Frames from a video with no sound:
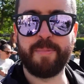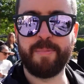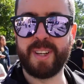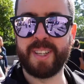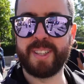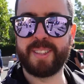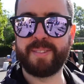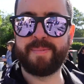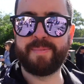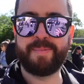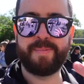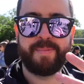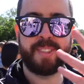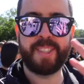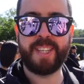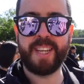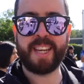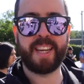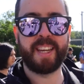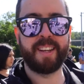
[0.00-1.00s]
my
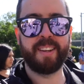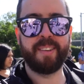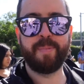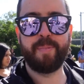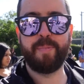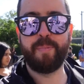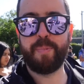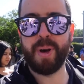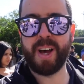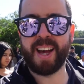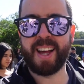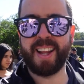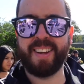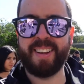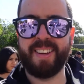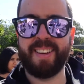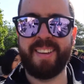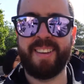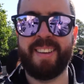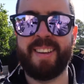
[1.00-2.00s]
ticket, but
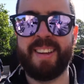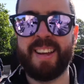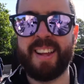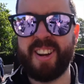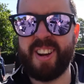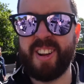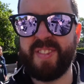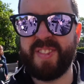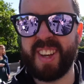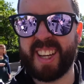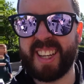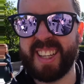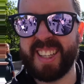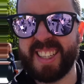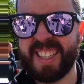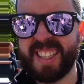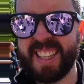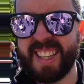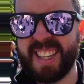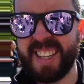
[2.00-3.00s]
I don't know if you can
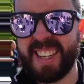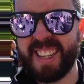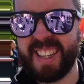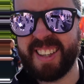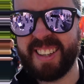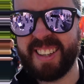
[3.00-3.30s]
see,